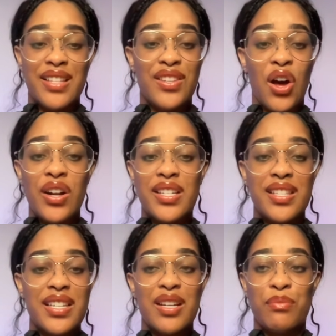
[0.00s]
It's
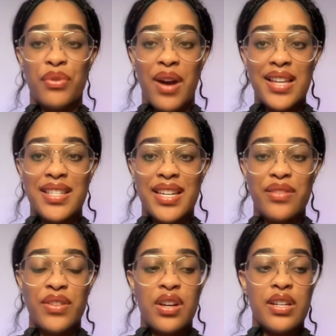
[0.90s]
honestly
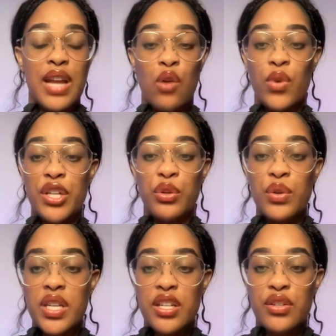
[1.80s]
impressive. Now, what you
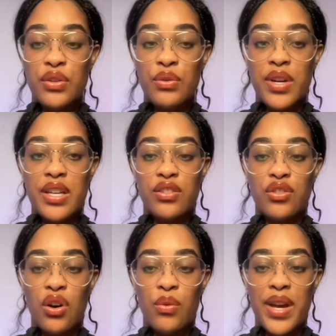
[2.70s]
need to do is
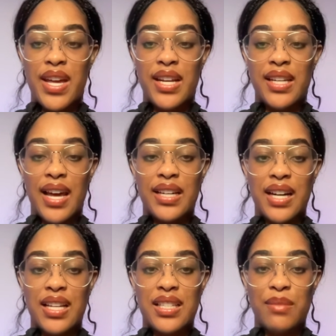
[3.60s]
go in and like
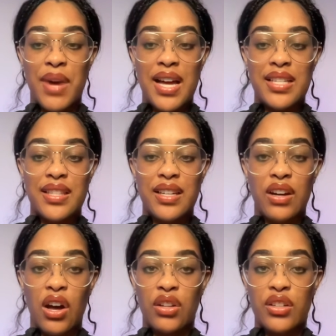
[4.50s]
customize the
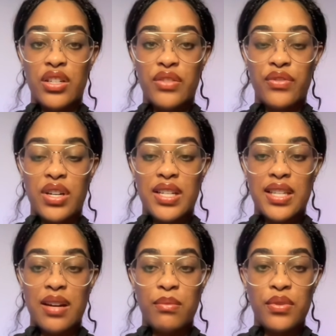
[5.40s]
colors, for
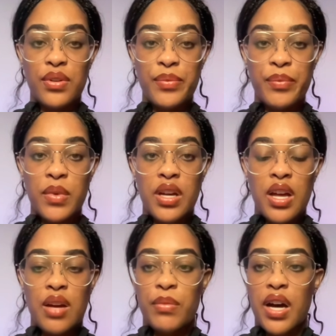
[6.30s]
example.
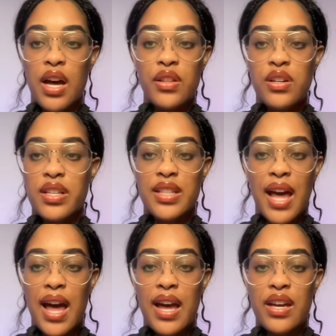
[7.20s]
But other than
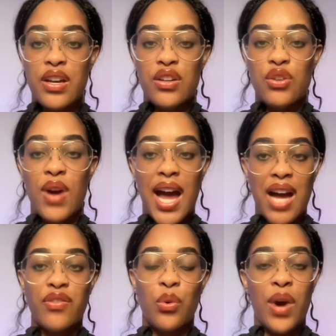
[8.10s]
that, you
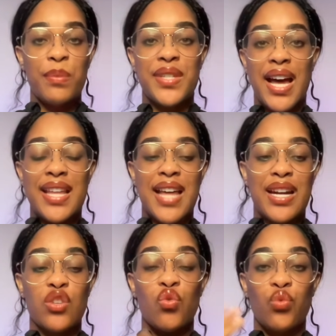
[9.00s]
have a website that
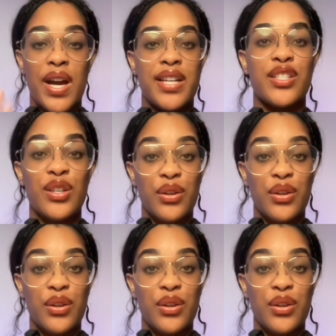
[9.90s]
is ready to